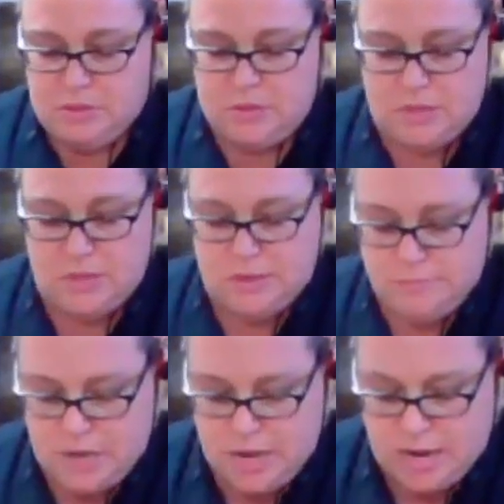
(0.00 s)

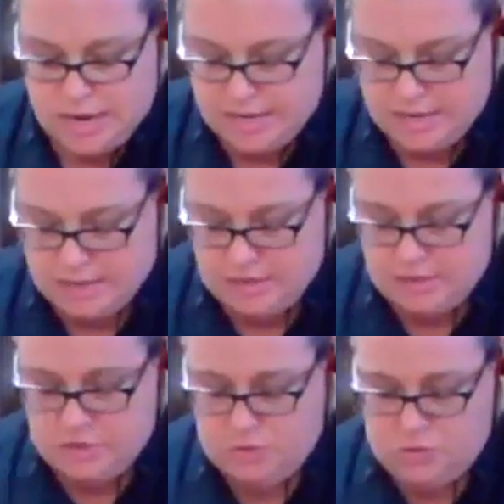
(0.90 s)
I
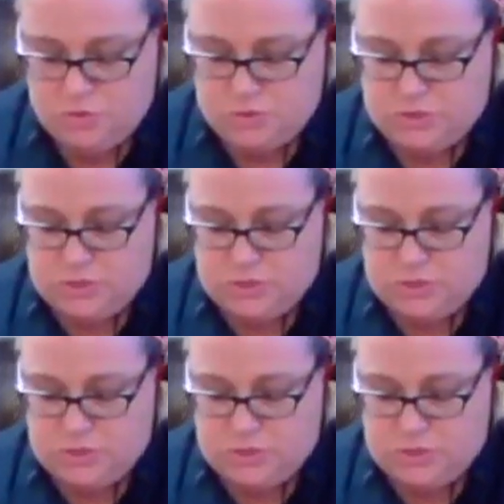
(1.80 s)
use